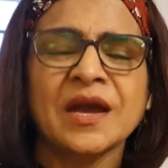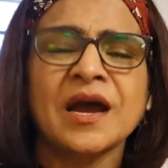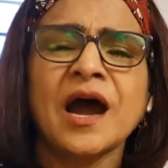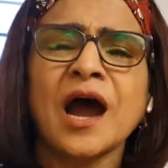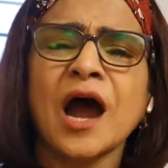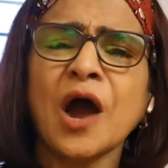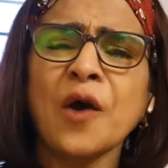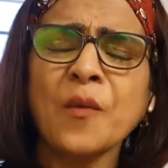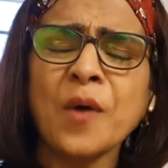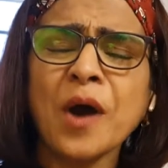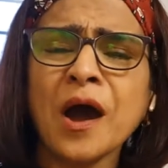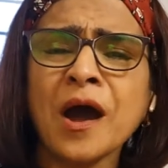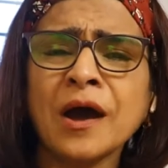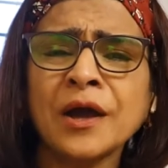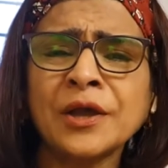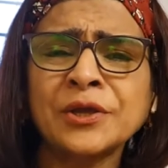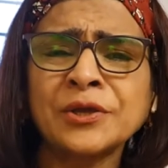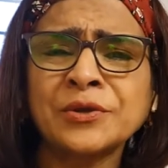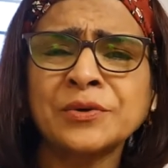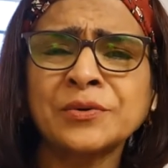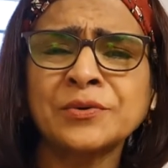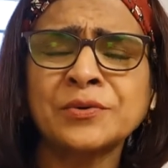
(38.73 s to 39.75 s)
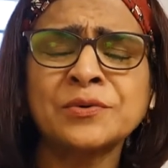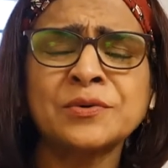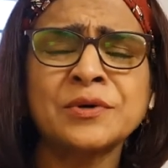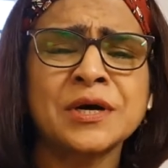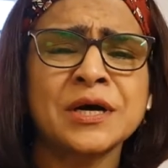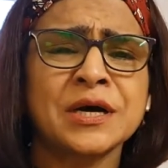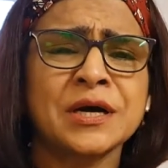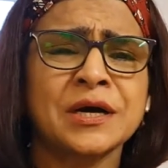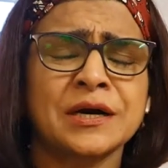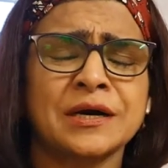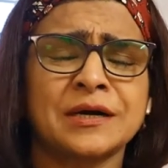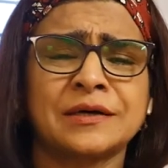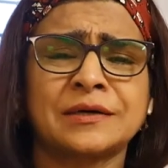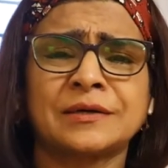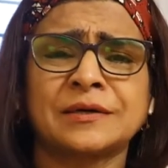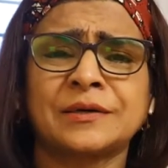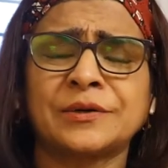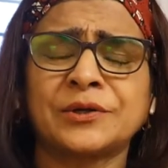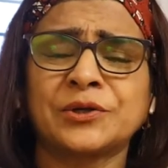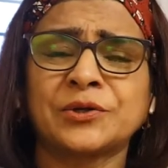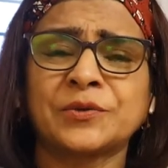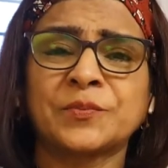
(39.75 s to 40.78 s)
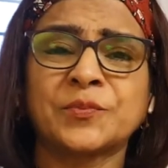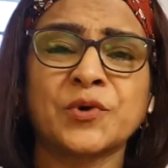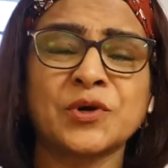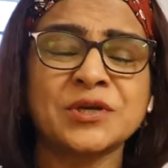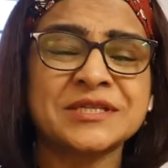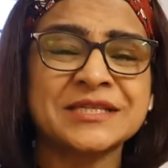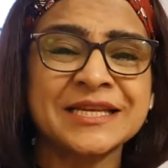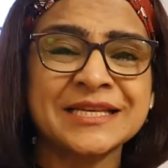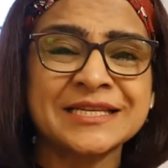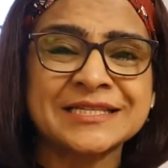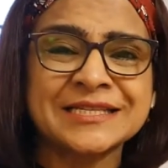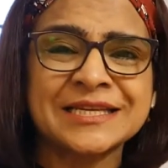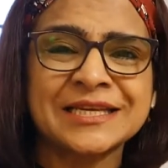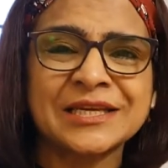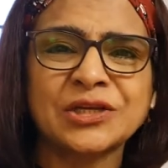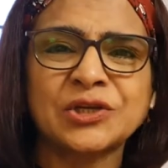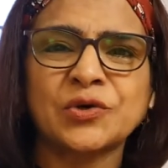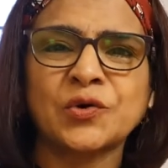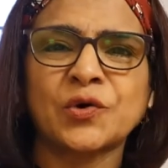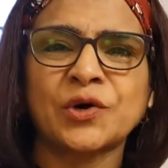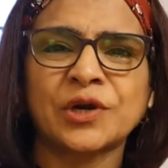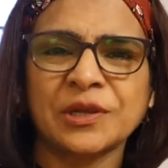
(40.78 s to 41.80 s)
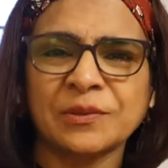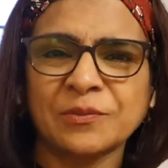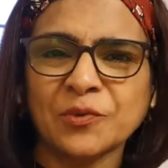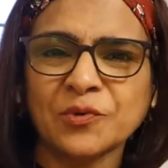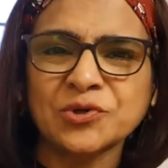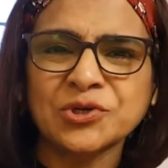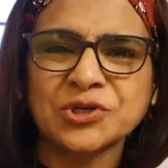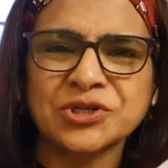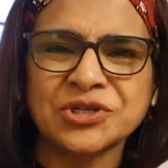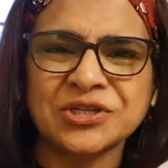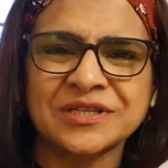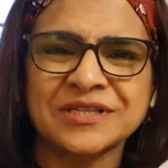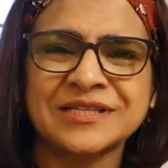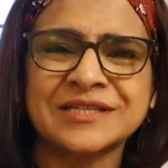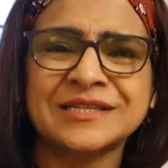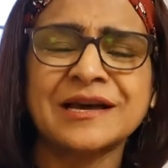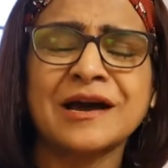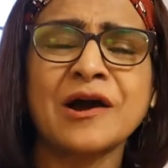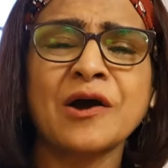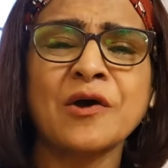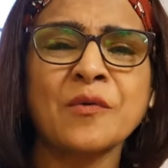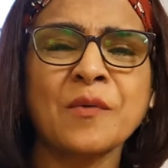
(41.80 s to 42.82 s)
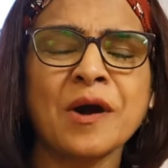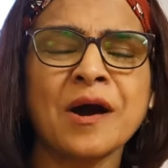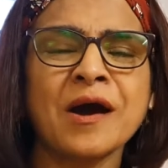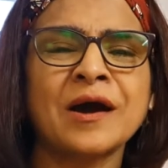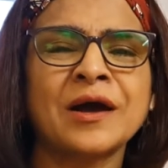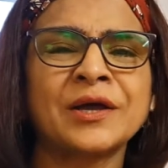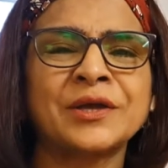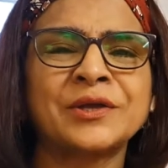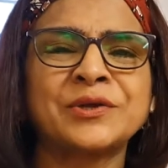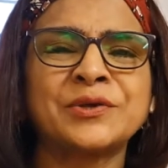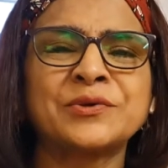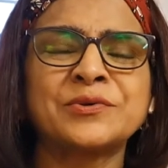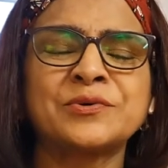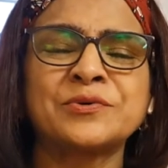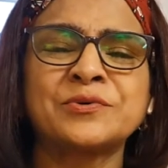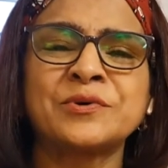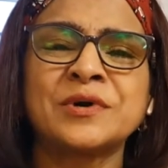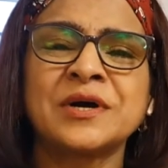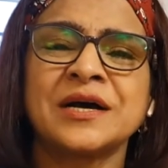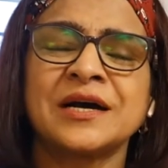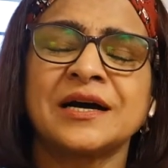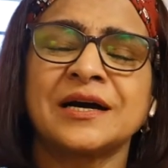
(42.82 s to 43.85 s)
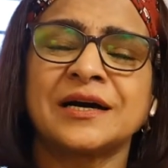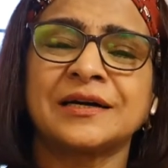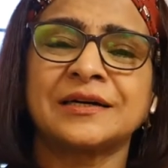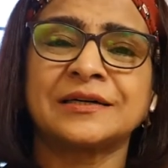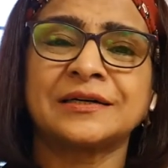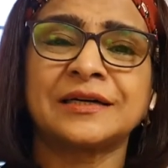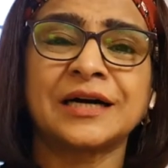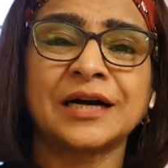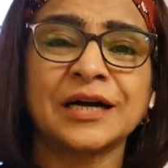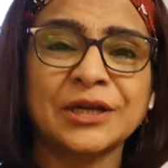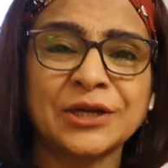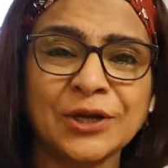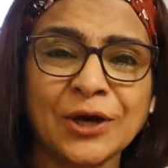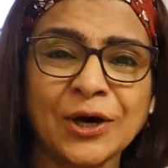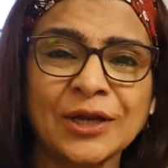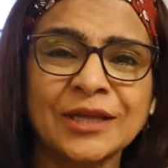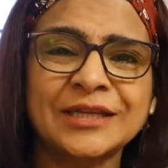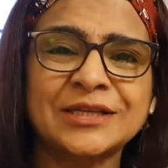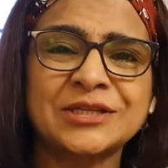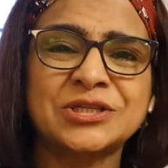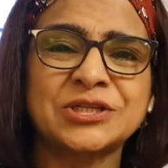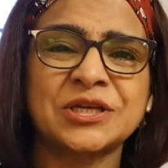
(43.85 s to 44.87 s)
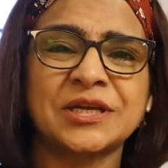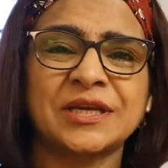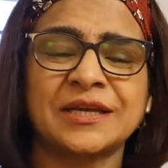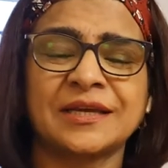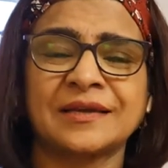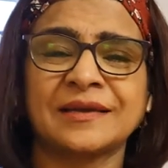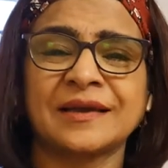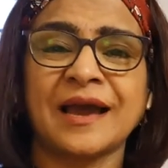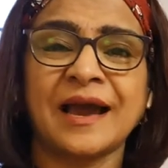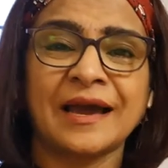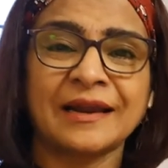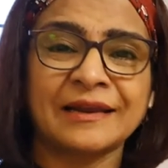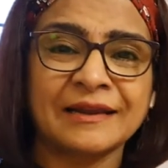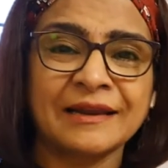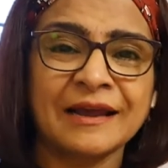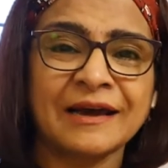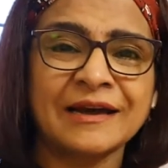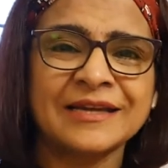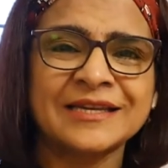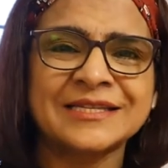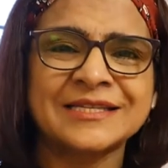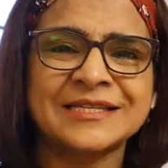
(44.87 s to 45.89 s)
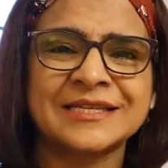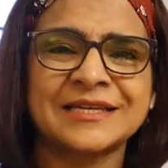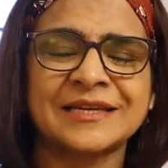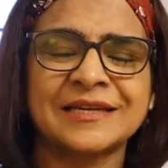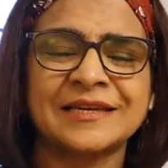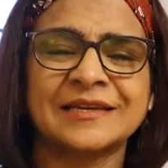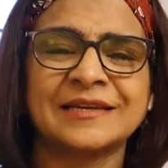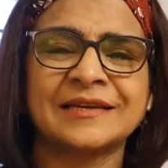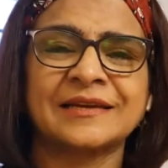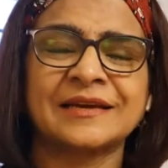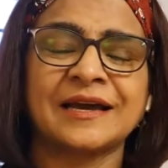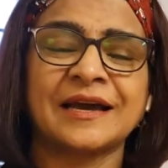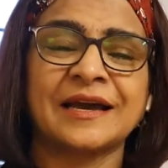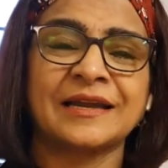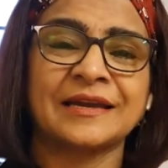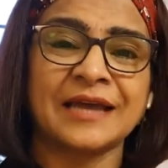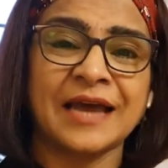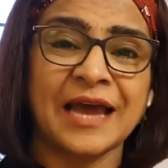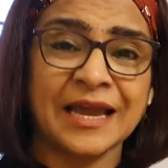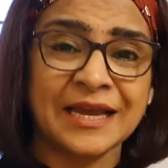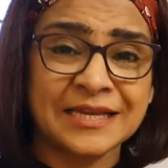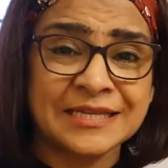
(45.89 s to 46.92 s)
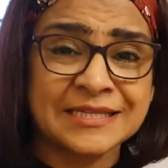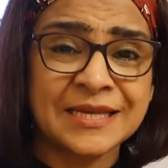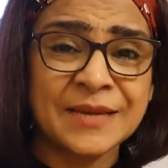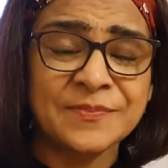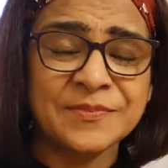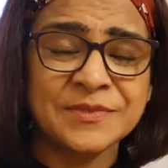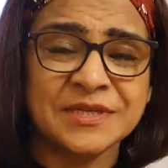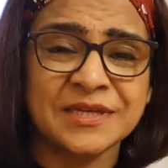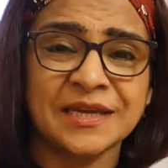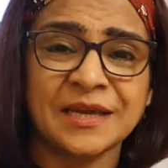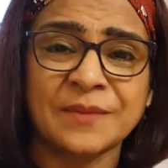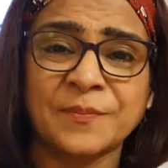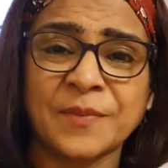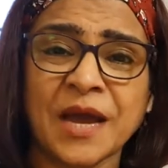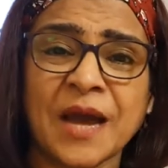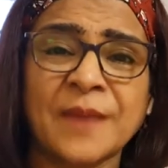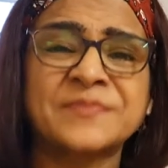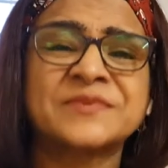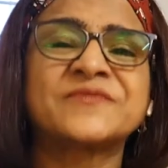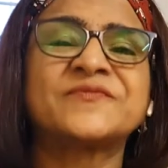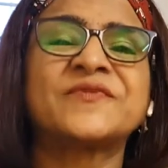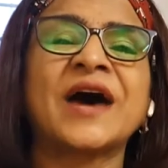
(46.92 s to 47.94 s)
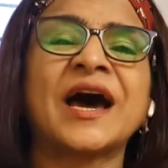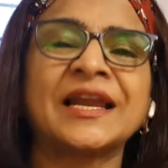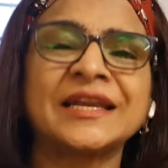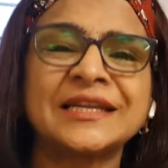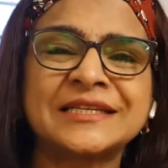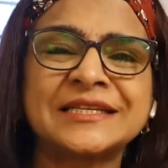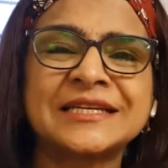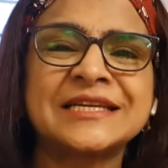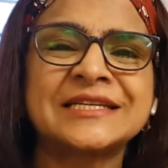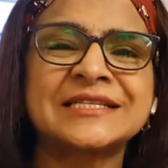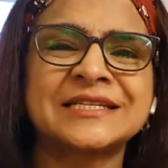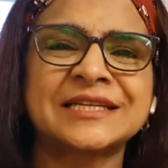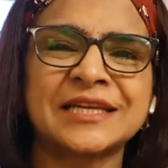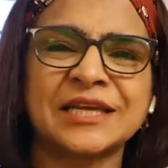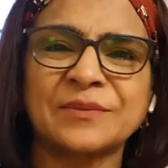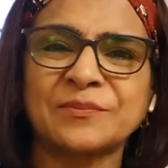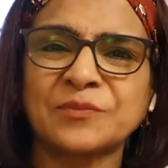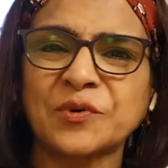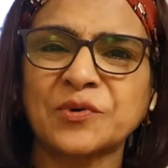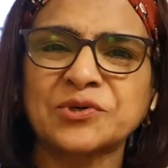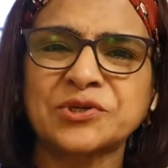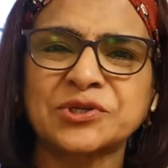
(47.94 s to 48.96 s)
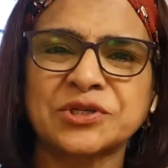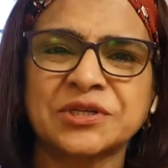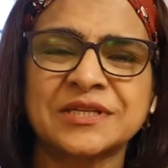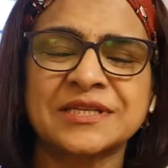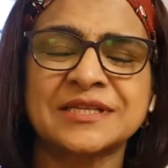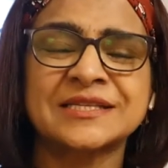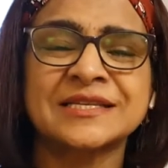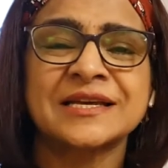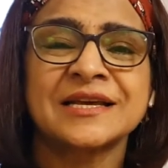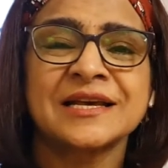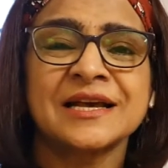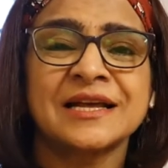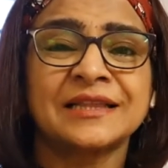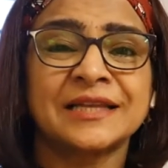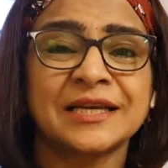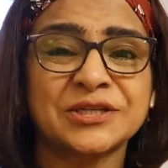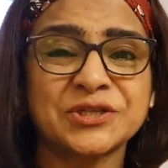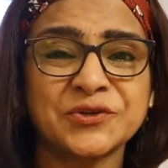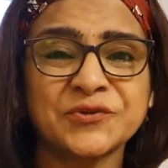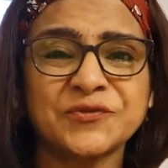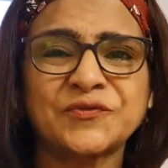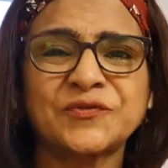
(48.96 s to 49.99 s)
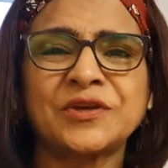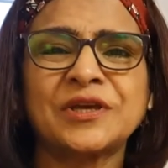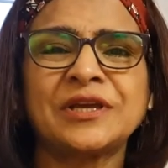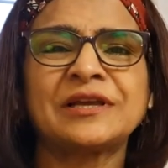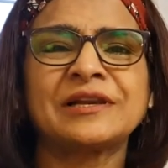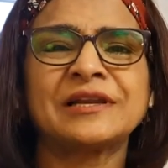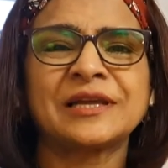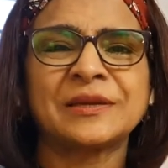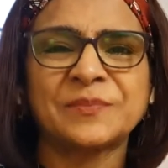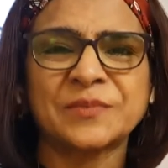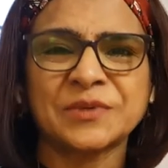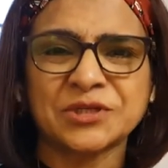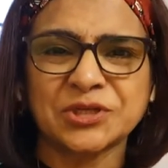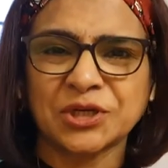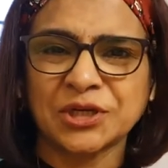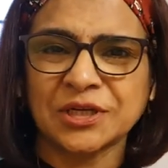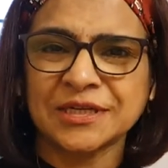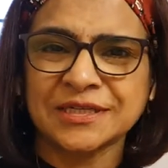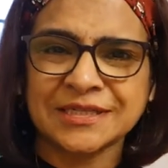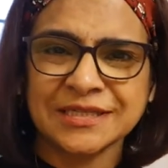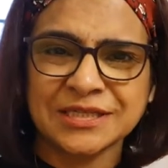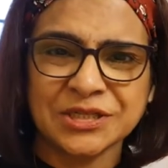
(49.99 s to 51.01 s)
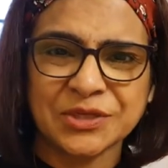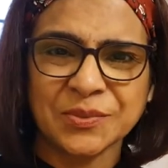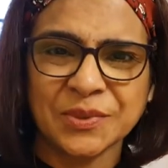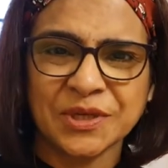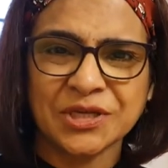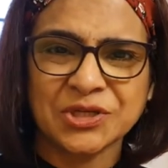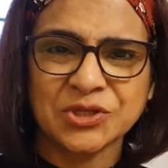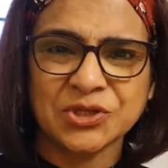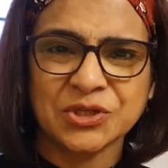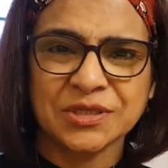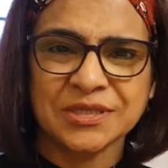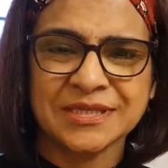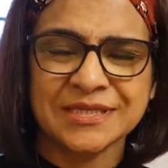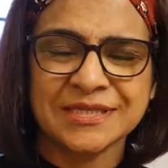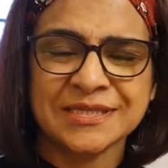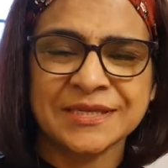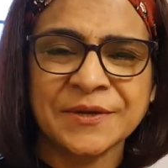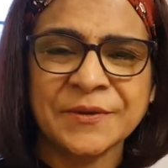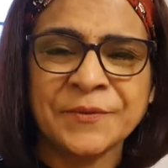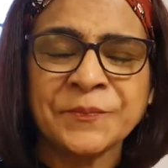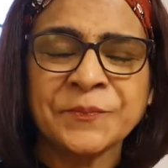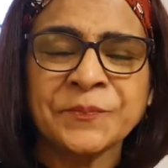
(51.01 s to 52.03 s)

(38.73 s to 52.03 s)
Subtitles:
How are you, processing your emotions? How are you acknowledging, analyzing, and accepting, and perhaps validating emotions that you feel in particular situations?